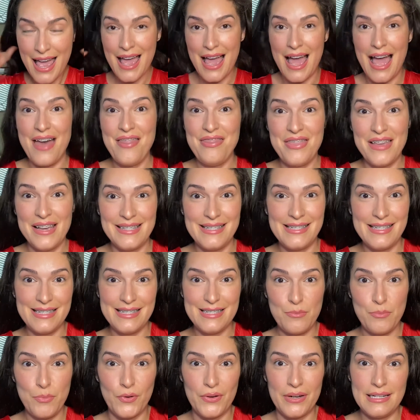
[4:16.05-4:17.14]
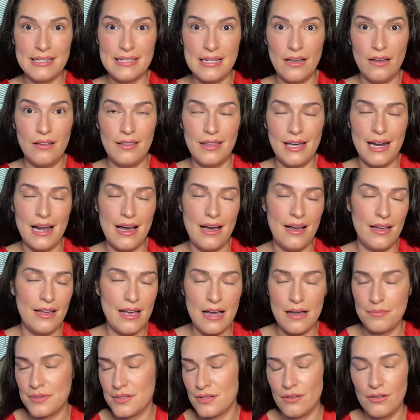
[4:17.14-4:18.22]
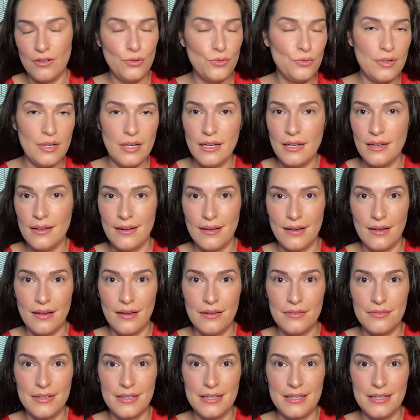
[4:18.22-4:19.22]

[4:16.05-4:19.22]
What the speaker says: and this is the ponytail that I absolutely love.